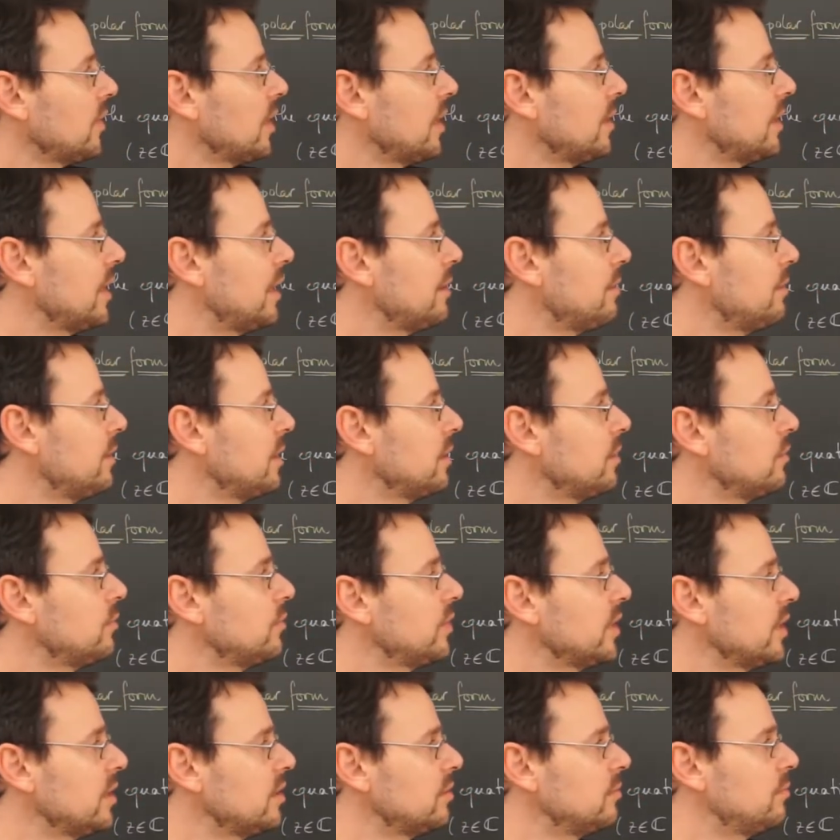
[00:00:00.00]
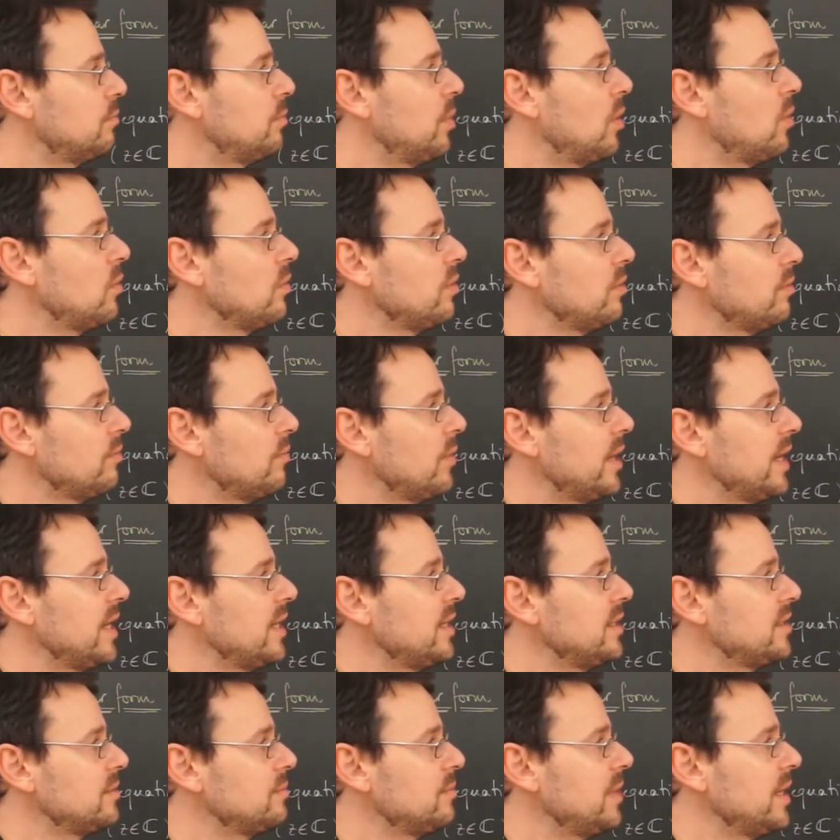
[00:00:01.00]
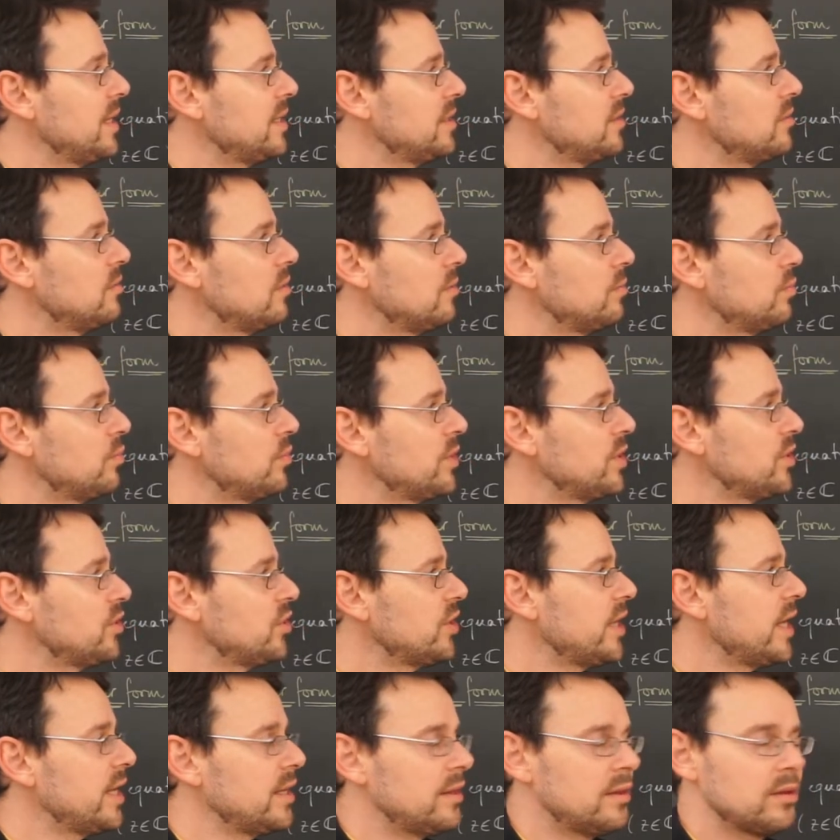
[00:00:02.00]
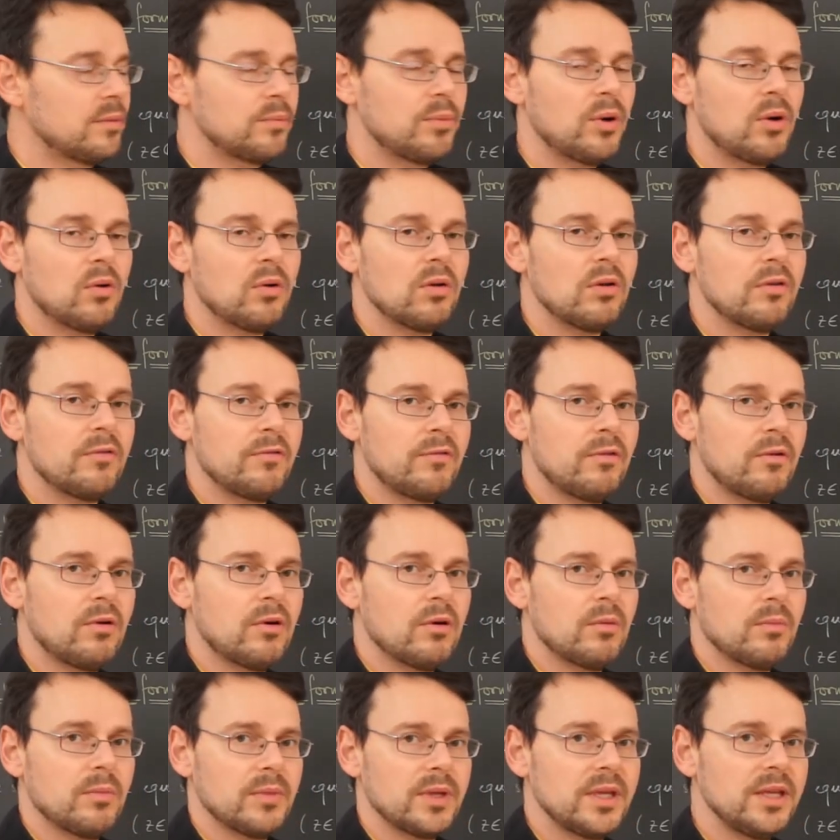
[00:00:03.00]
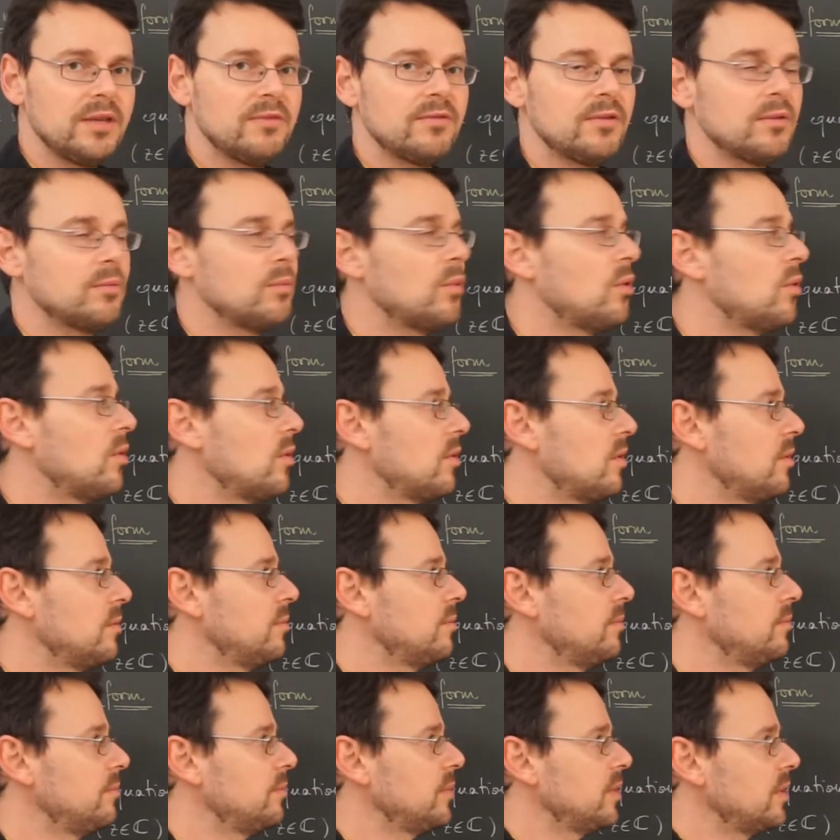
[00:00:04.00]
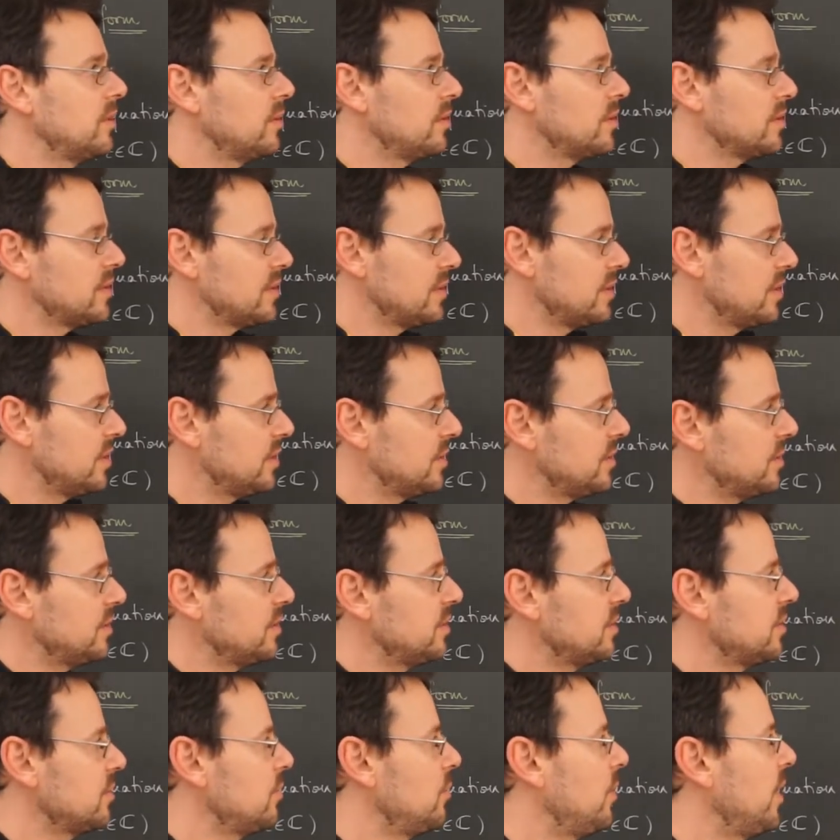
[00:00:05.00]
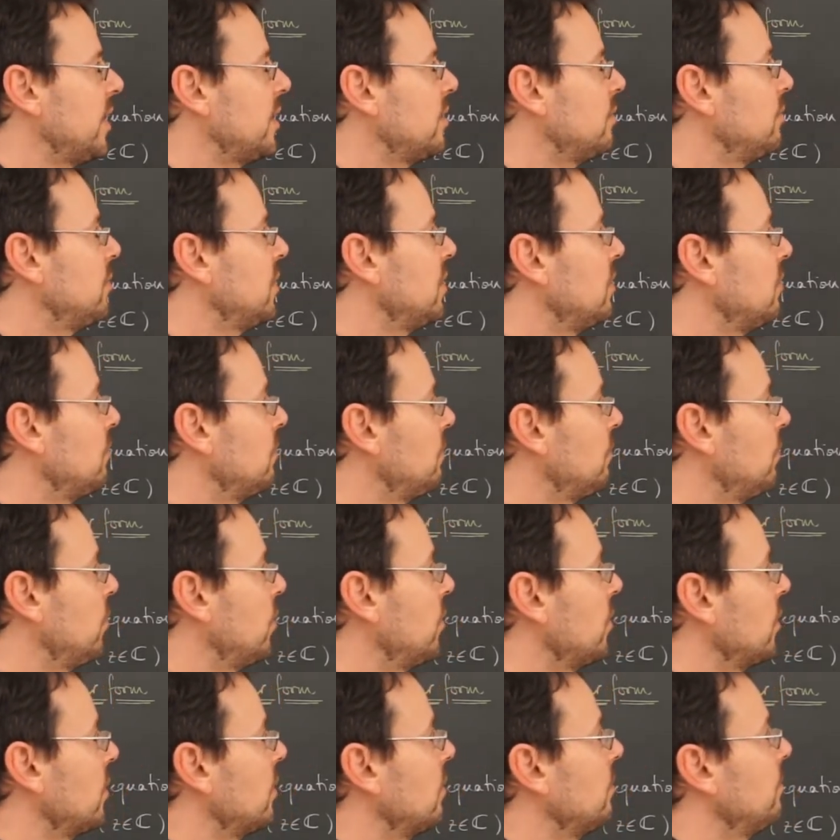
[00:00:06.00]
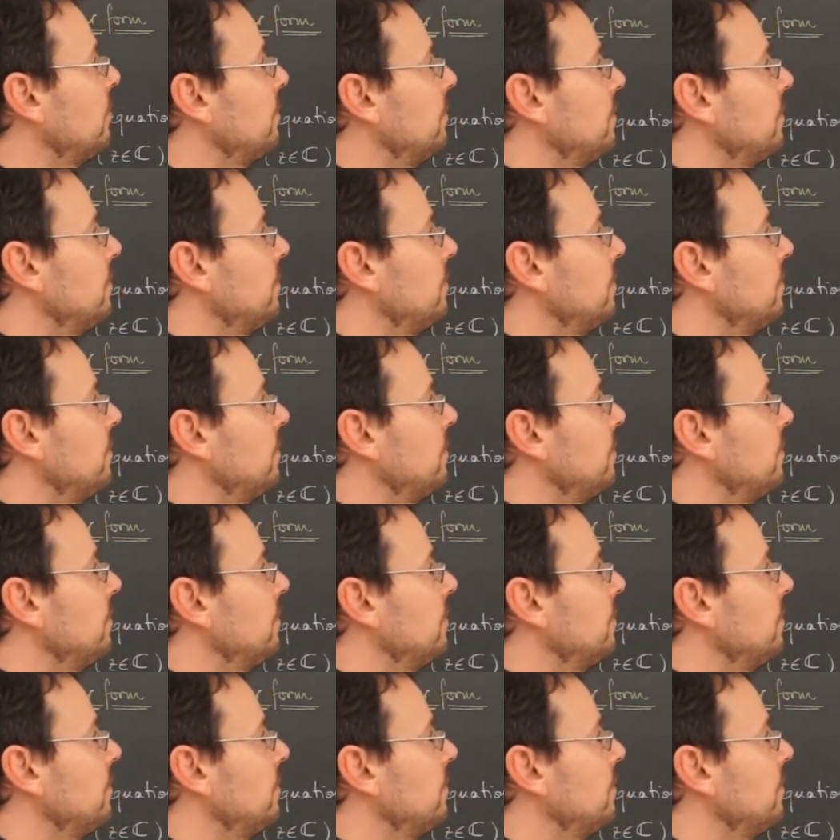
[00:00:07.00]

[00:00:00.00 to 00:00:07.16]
And I think doing it both ways makes you appreciate the polar form even more, because this is quite a bit of work.